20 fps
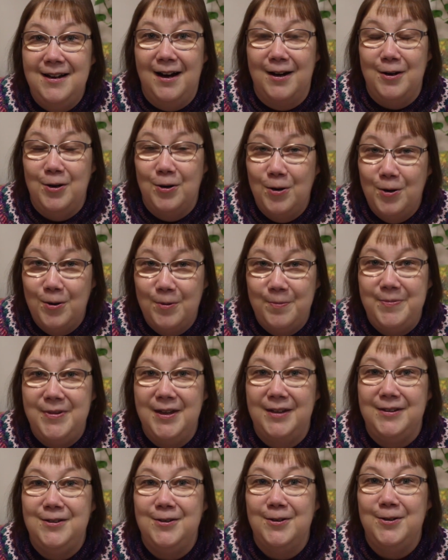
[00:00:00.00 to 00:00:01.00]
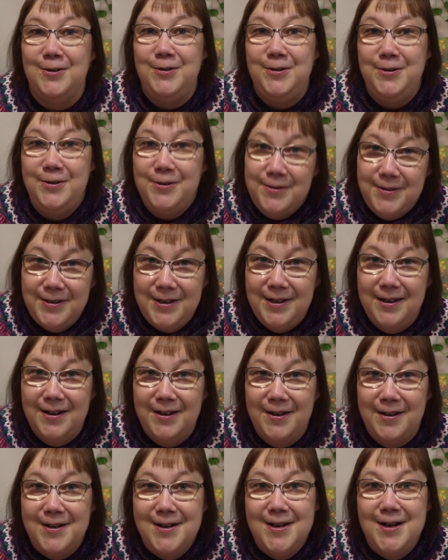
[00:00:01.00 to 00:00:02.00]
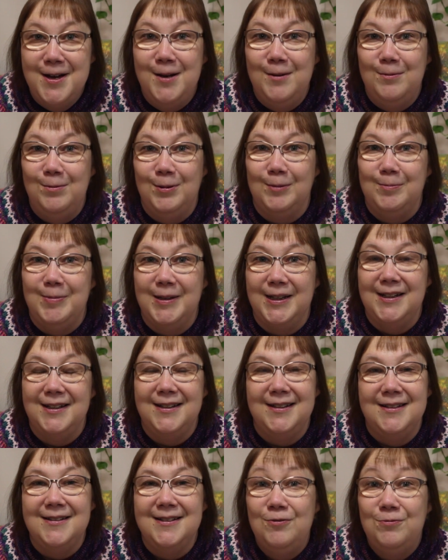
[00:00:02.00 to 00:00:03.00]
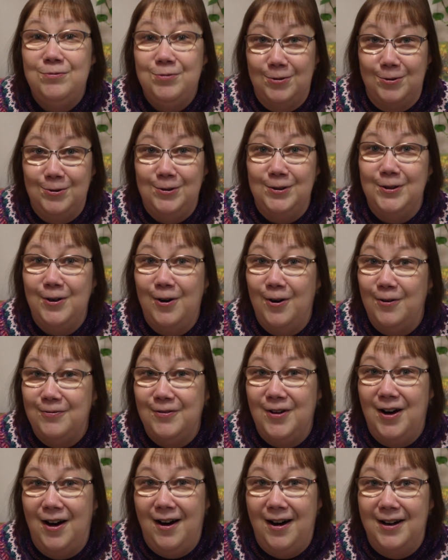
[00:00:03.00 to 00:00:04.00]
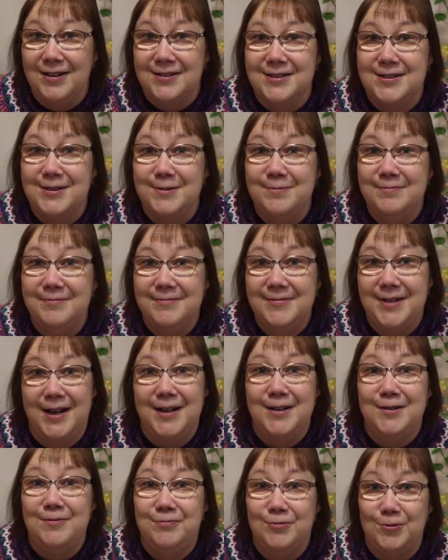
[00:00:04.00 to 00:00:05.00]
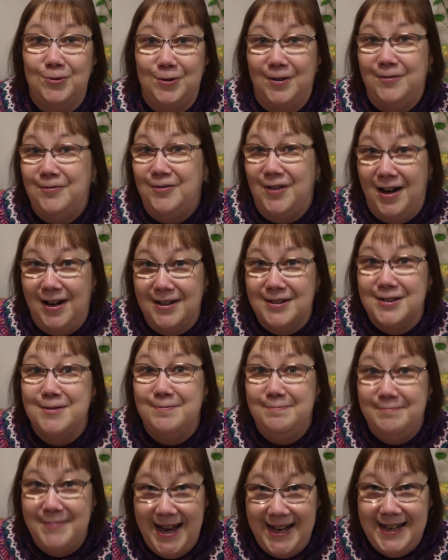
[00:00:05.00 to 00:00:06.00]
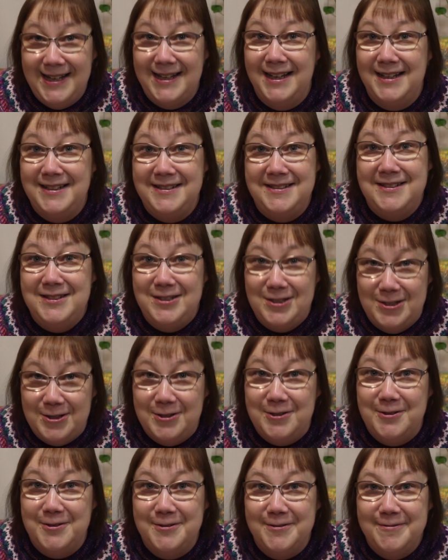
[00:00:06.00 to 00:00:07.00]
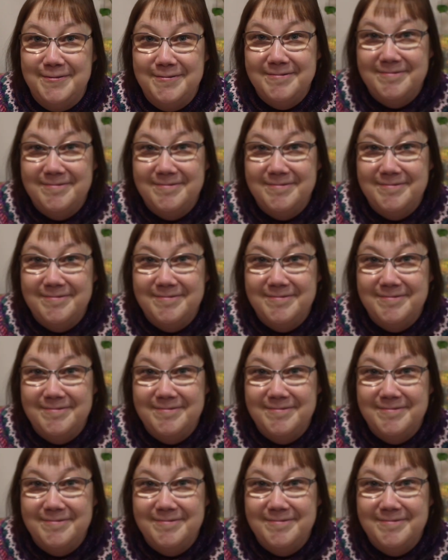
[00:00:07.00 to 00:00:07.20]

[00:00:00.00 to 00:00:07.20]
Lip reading: I hope that your new year will be full of art and full of art making too.